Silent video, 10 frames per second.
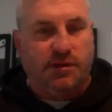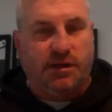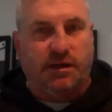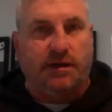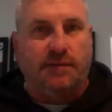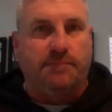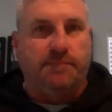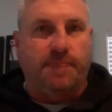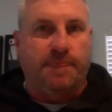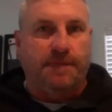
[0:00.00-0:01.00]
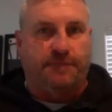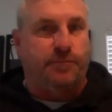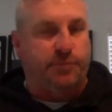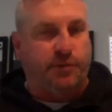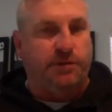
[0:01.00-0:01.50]
Um,
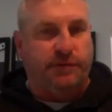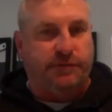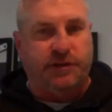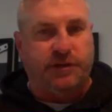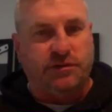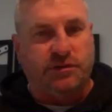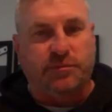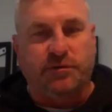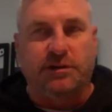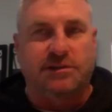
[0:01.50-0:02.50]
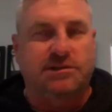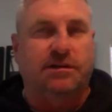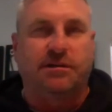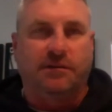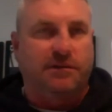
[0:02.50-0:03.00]
for probably a fraction of the price.
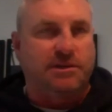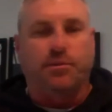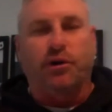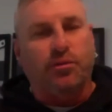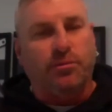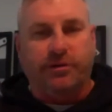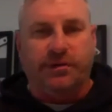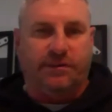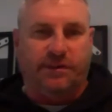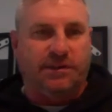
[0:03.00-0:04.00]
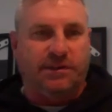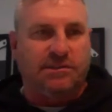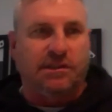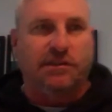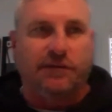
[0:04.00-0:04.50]
So this Michael Maria thing
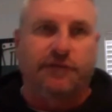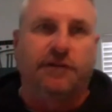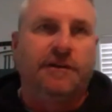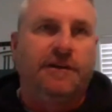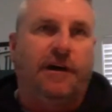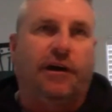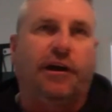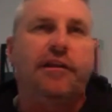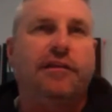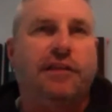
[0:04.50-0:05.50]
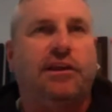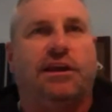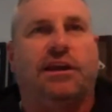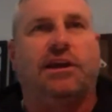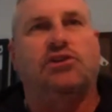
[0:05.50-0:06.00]
is no different. I don't think
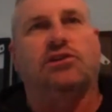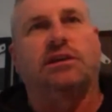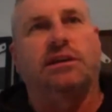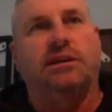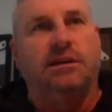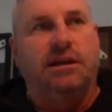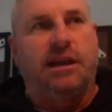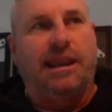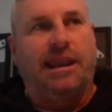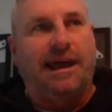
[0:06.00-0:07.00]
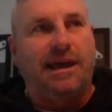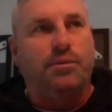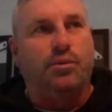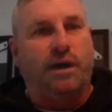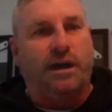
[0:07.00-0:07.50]
you can actually
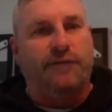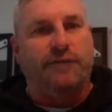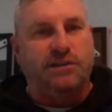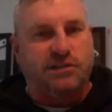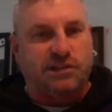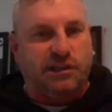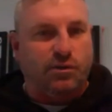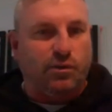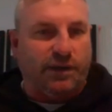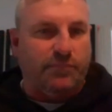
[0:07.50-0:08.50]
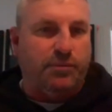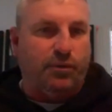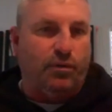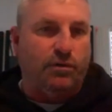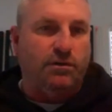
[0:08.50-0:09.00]
label every single
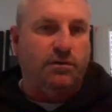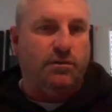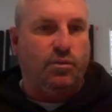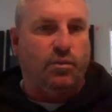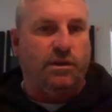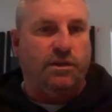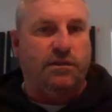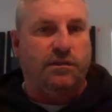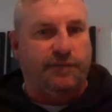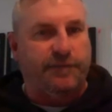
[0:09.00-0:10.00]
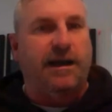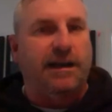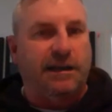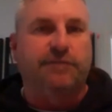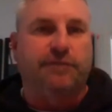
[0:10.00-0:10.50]
import with the
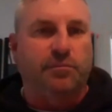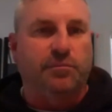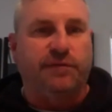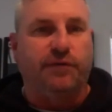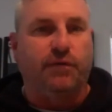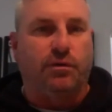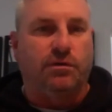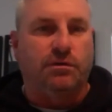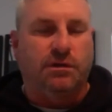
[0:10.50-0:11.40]
failure from before.